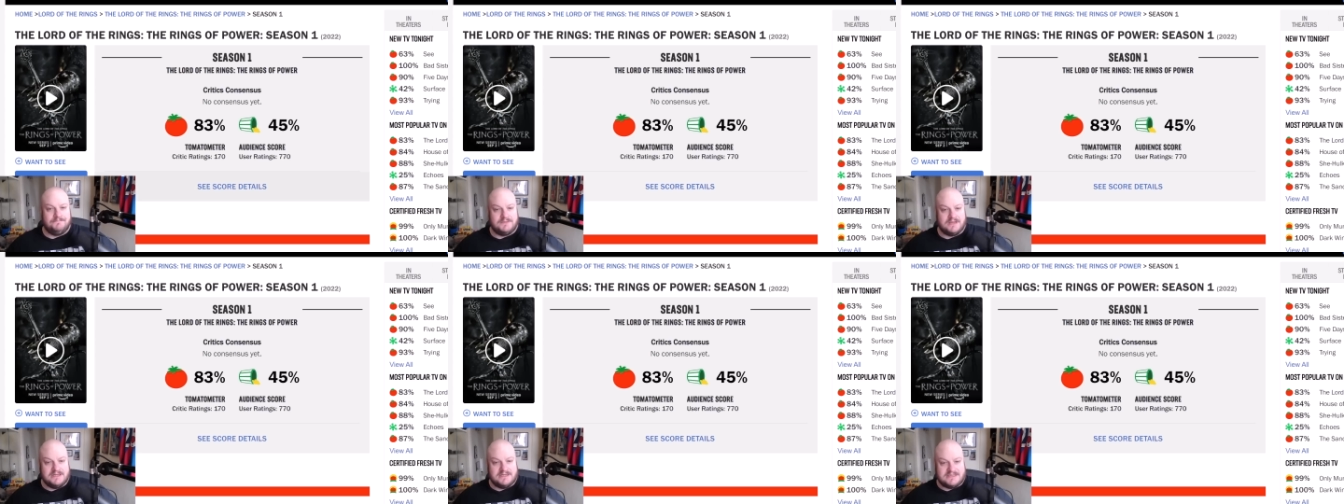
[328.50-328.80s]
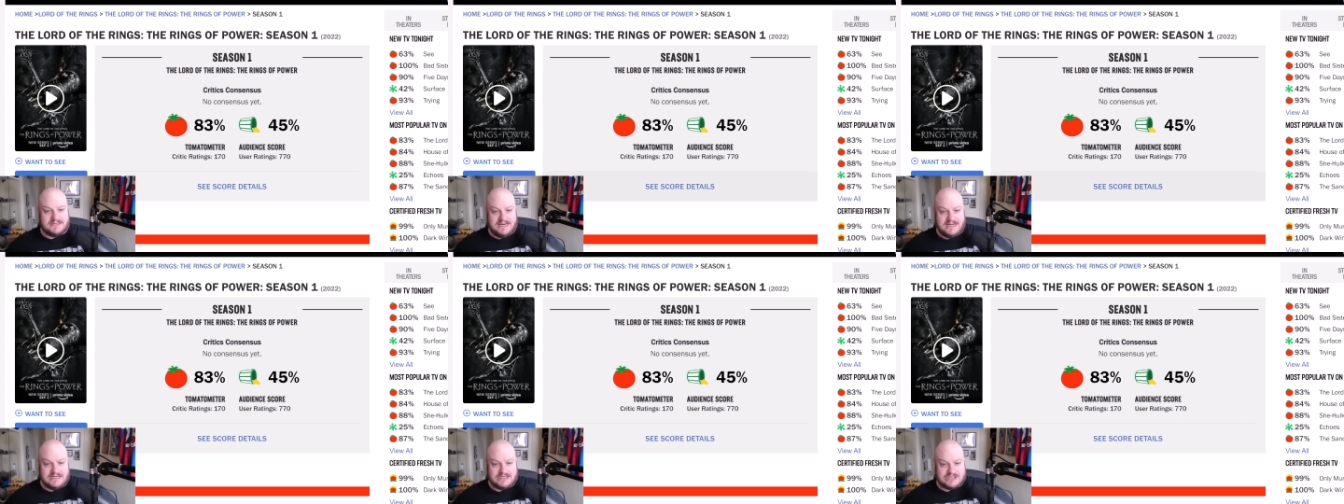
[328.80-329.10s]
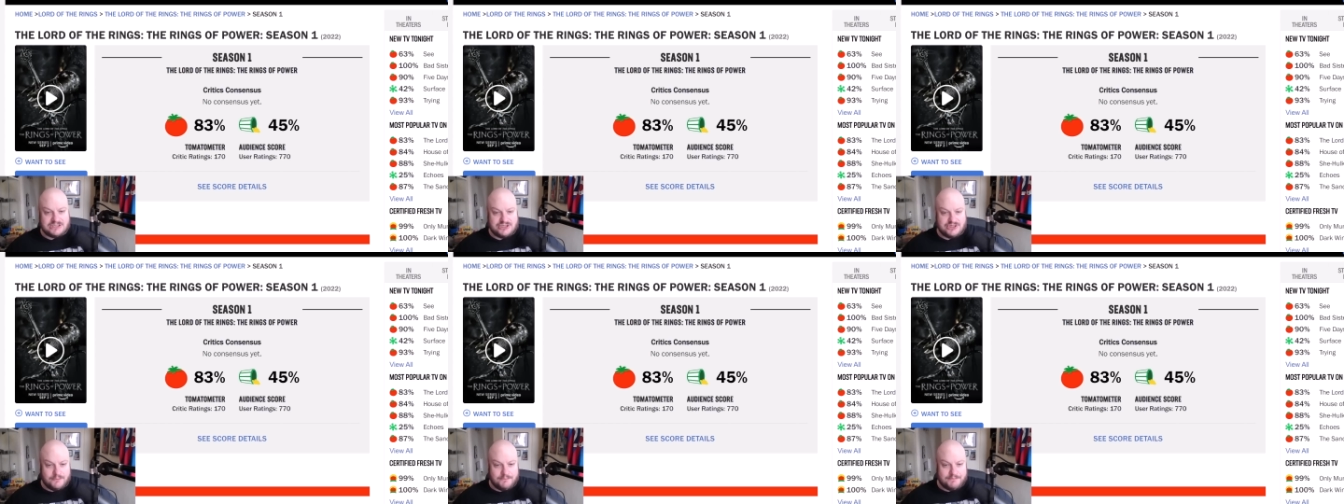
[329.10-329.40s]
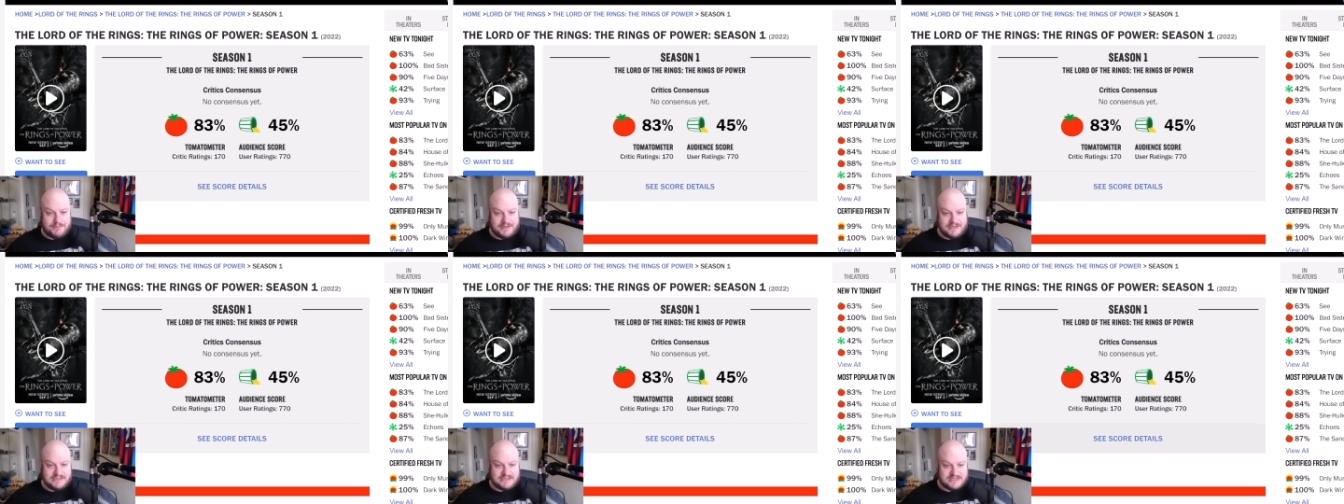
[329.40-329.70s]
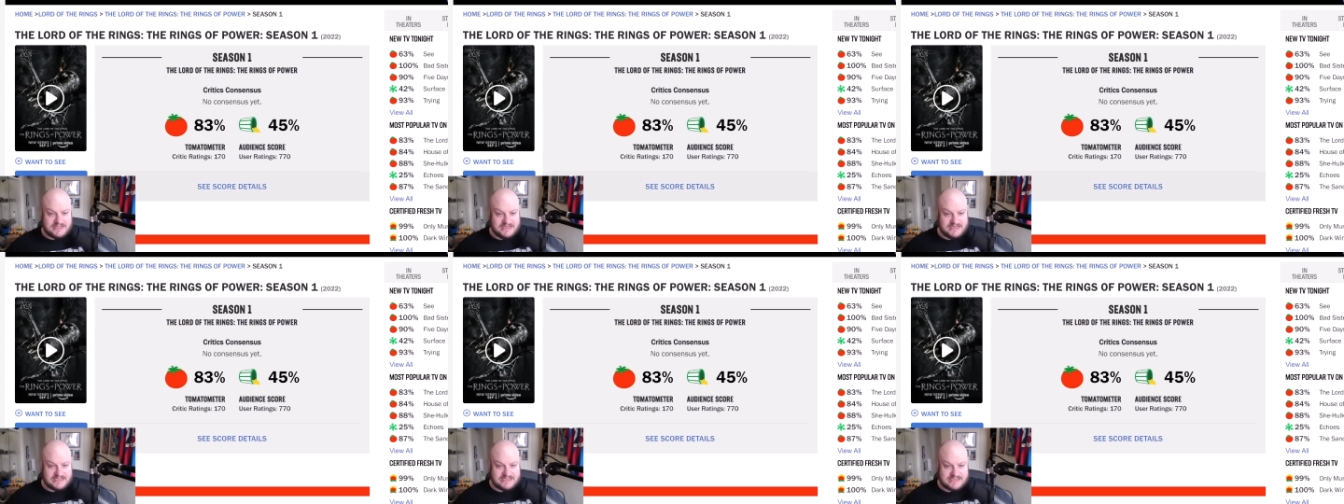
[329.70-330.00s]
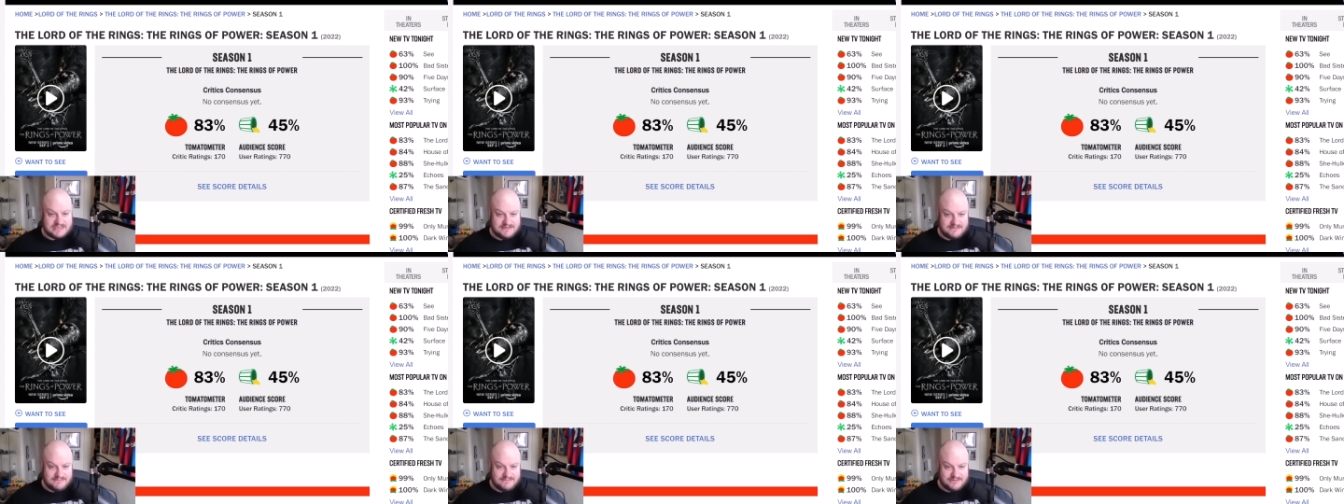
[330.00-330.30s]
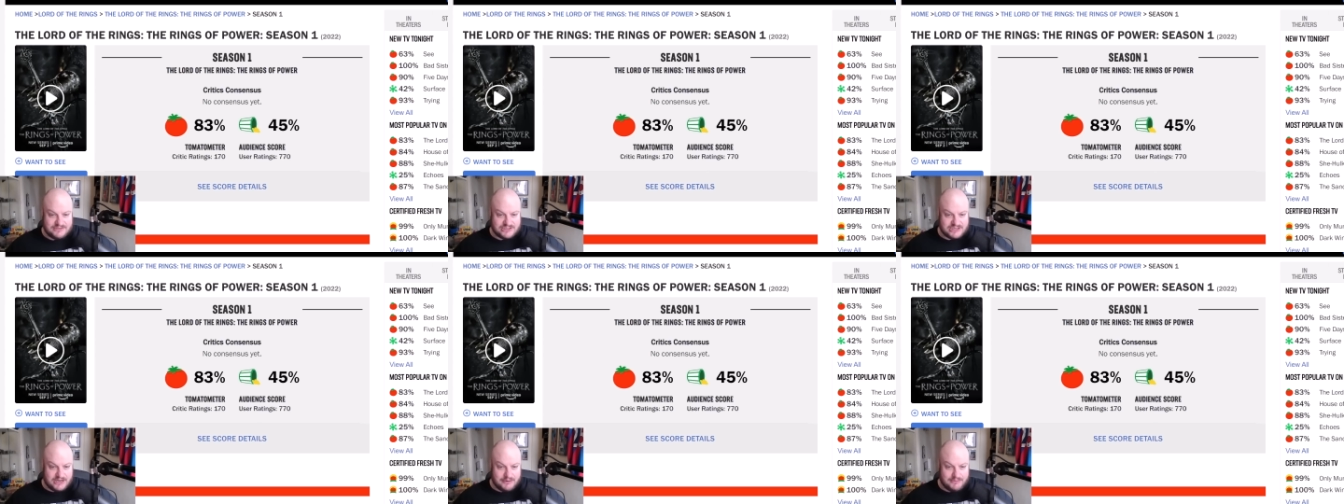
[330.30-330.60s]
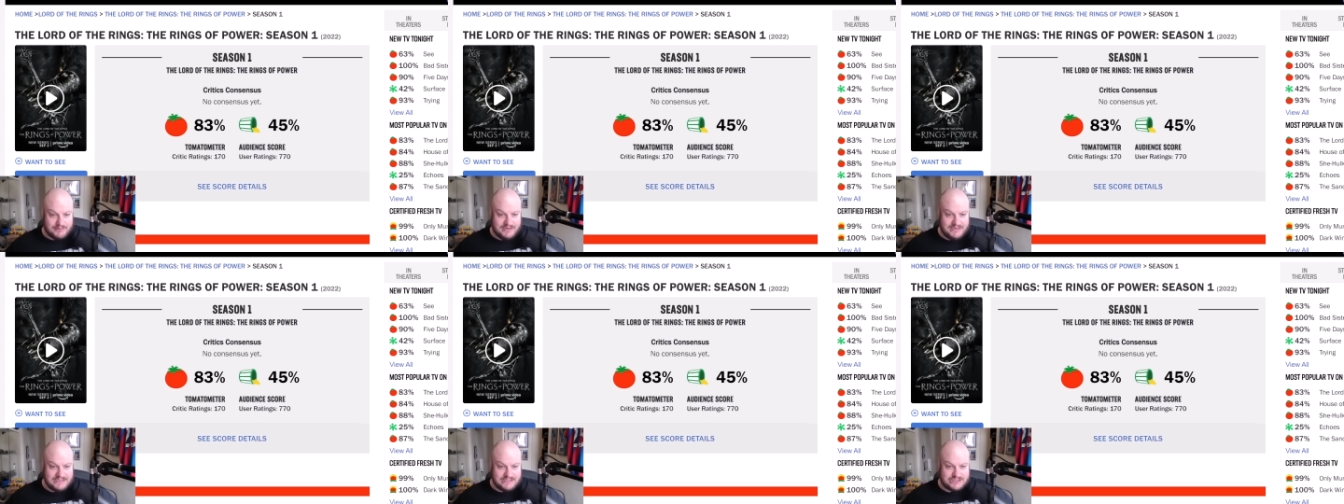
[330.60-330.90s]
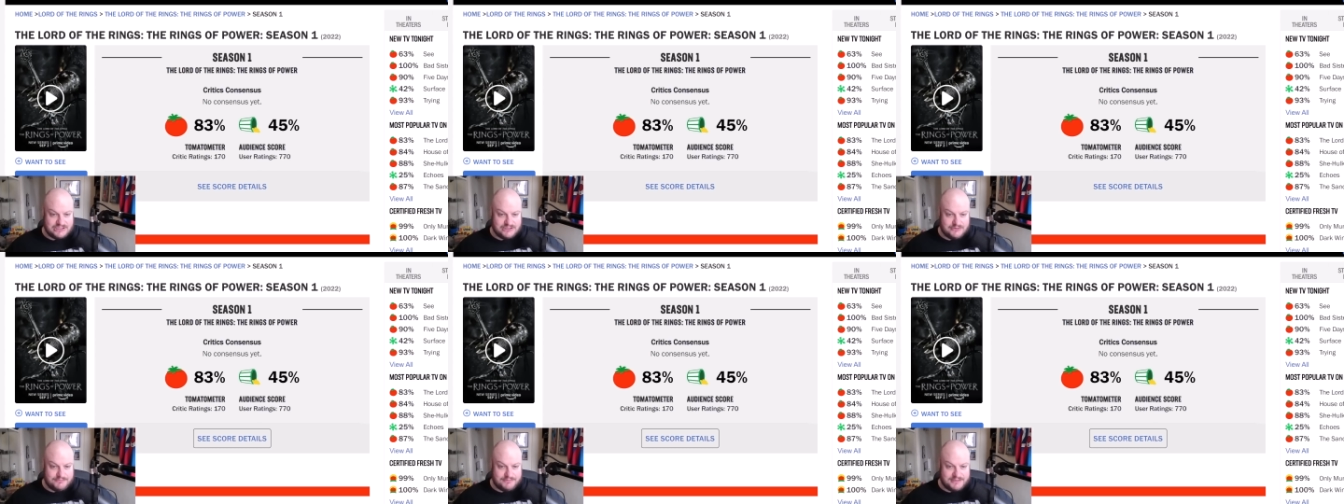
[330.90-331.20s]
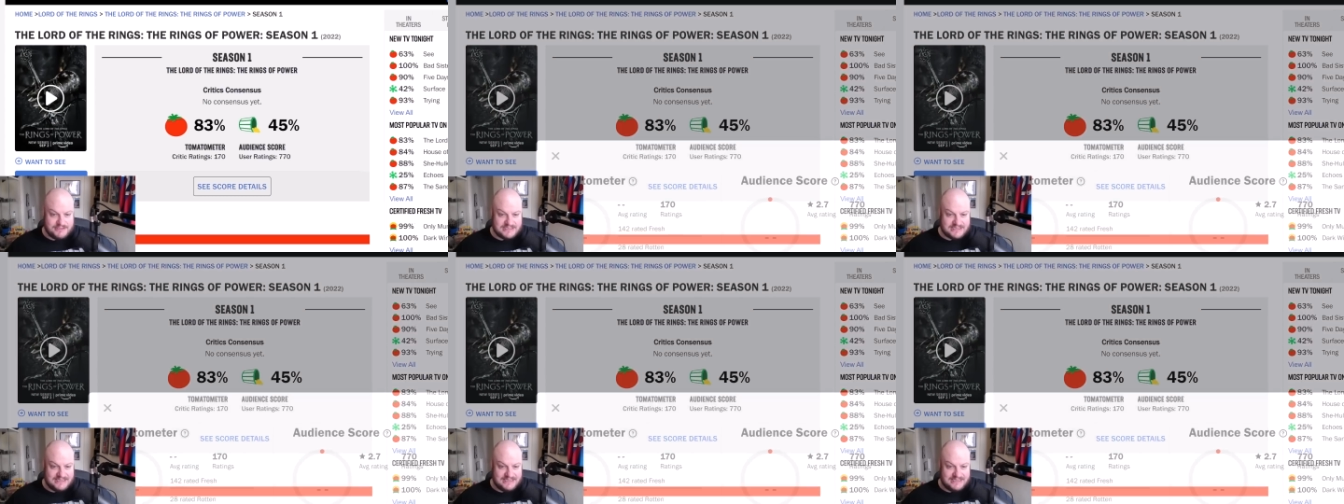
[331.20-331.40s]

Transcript: So let's jump into this, shall we? Let's jump into,